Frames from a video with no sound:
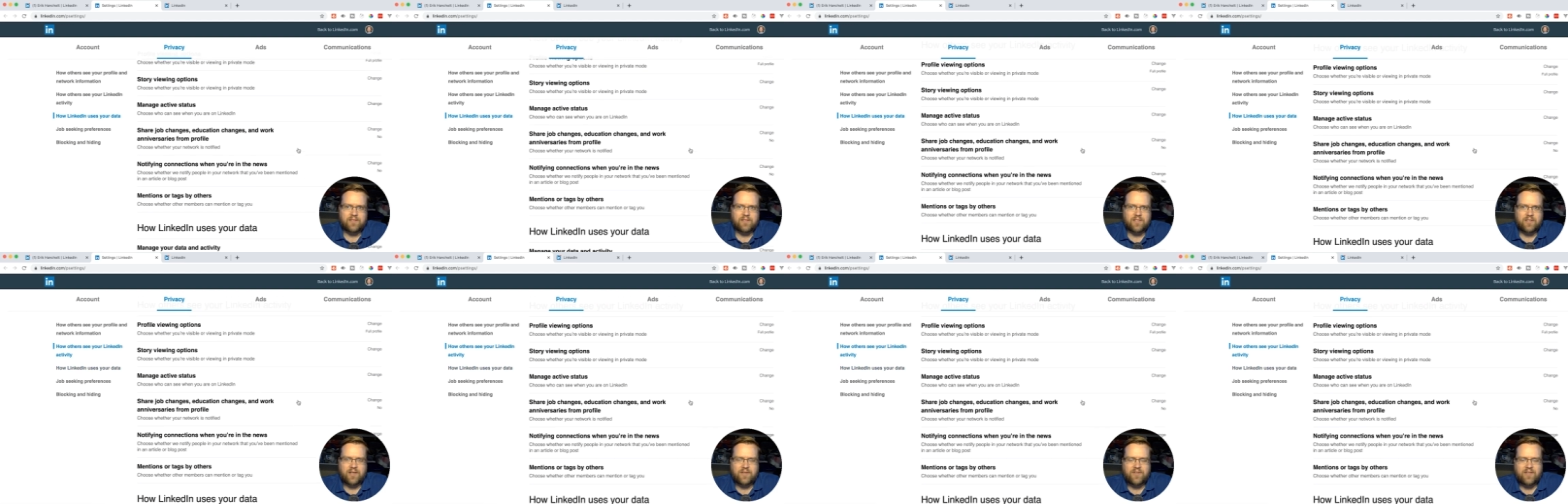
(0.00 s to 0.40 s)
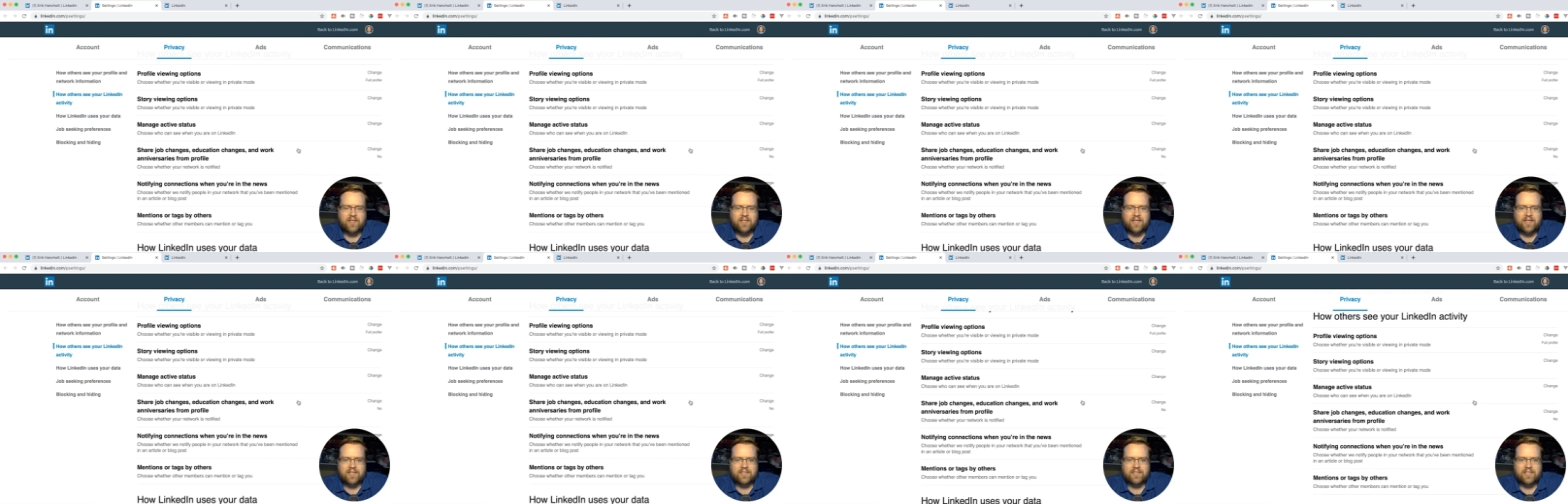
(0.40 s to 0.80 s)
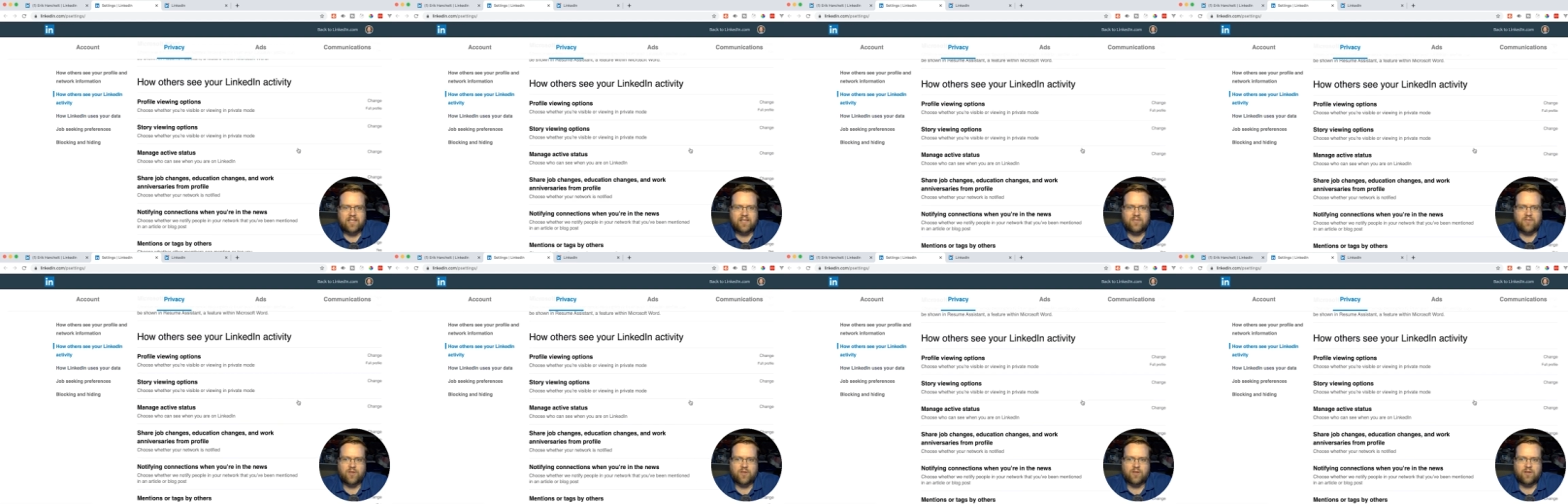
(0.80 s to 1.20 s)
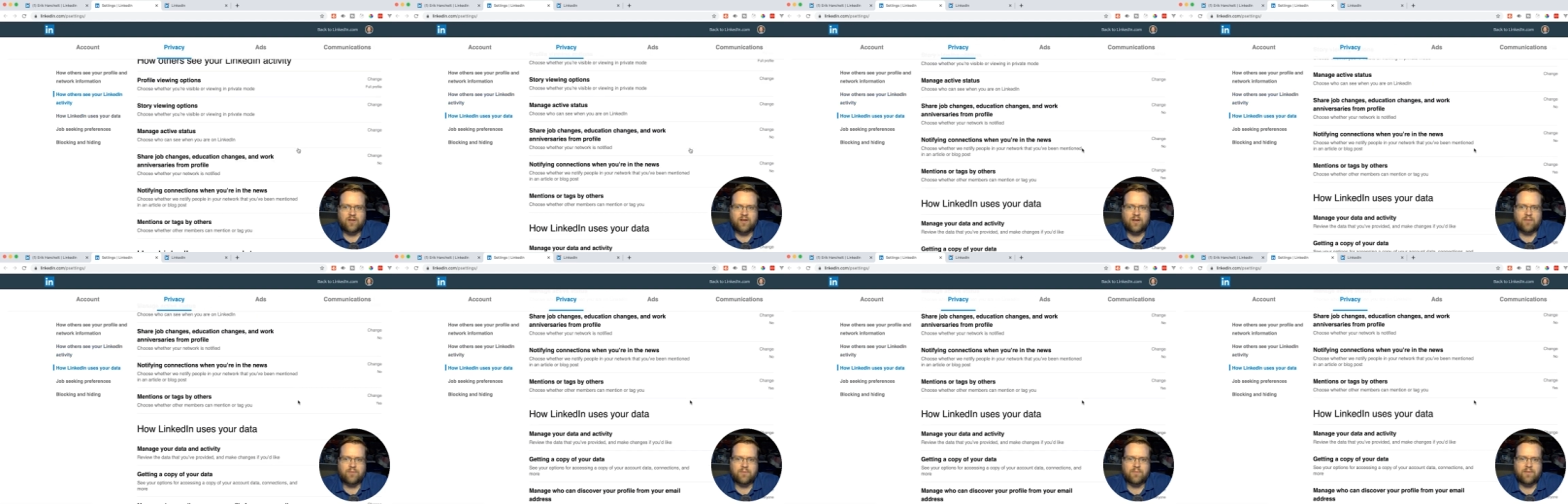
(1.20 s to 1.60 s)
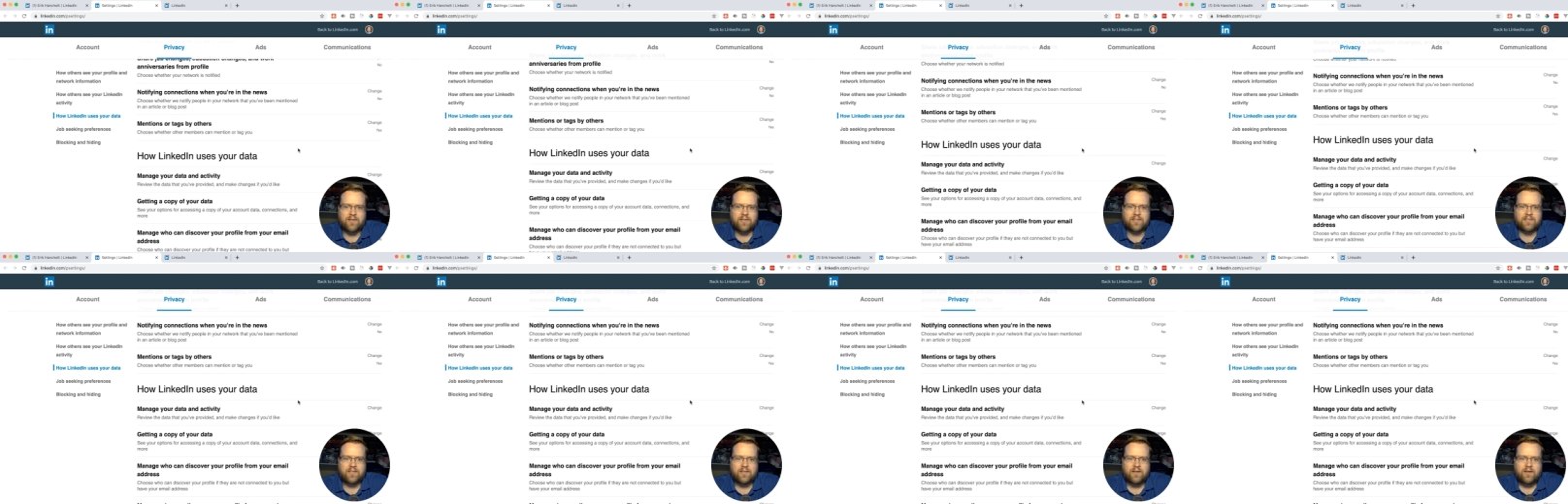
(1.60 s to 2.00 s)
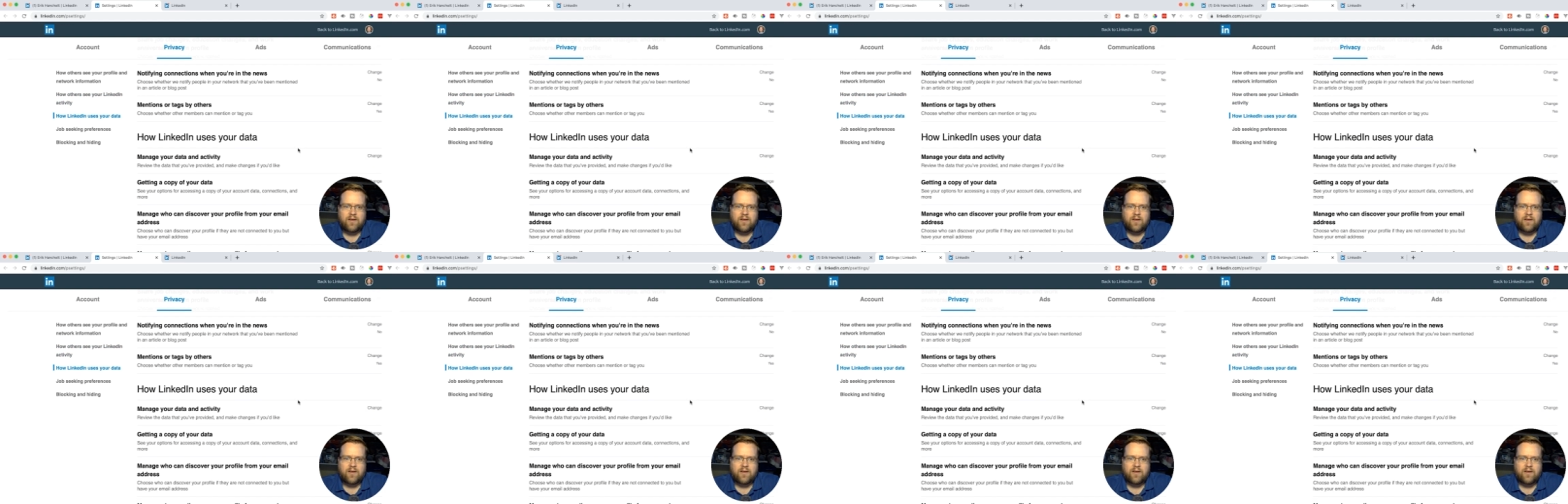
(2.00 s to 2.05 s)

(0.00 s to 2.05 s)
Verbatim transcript: So I think that's kind of a good compromise.